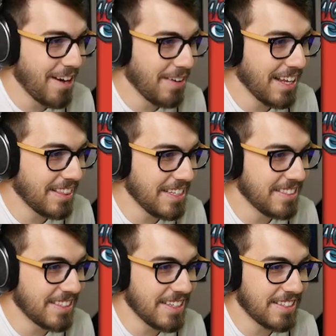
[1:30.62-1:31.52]
How do I get
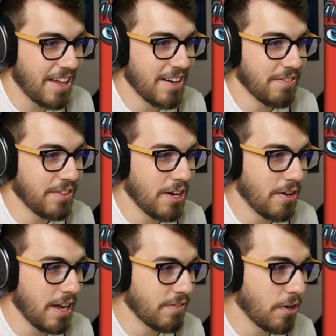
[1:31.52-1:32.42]
these things? I don't even
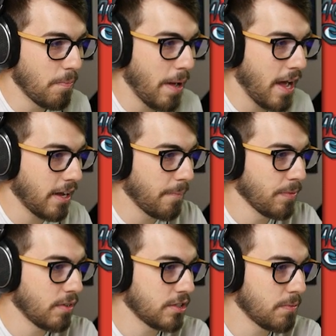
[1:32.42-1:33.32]
know. I have to go back.
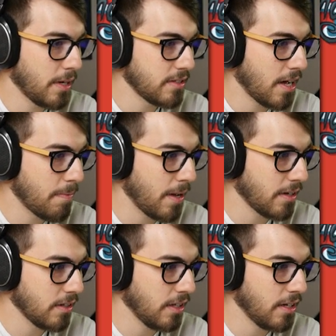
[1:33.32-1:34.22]
Rescued by
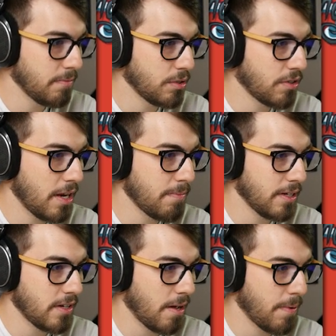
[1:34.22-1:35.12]
Toppat Clan, betrayed
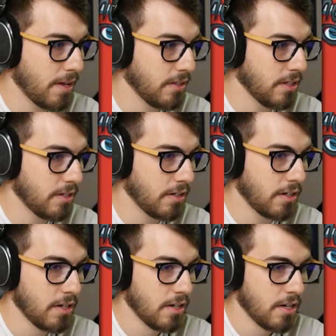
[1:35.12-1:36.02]
by Toppat
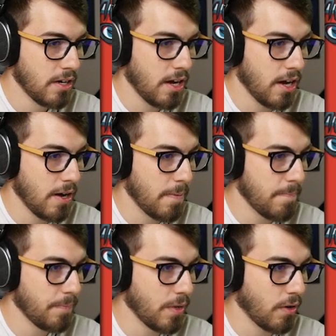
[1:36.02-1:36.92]
Leader.
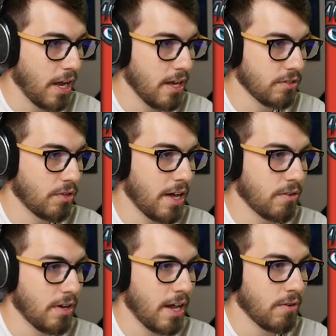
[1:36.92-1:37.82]
Um, okay, so I
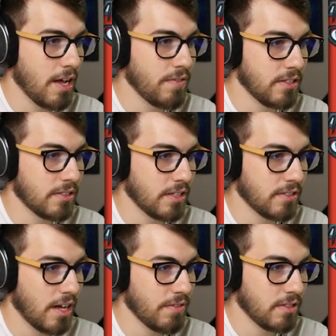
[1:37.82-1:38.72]
don't I don't have these
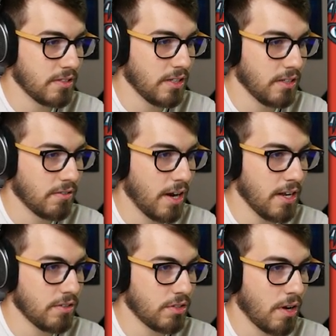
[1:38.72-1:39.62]
things obviously,
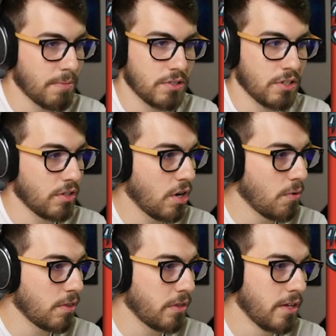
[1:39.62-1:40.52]
right? So I'm just gonna
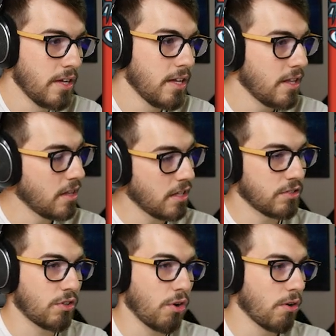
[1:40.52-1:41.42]
go with
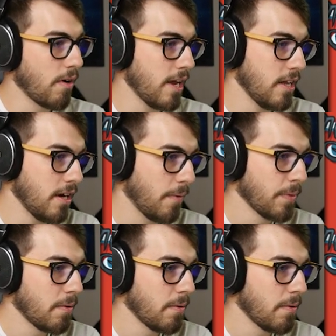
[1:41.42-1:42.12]
this girl right here.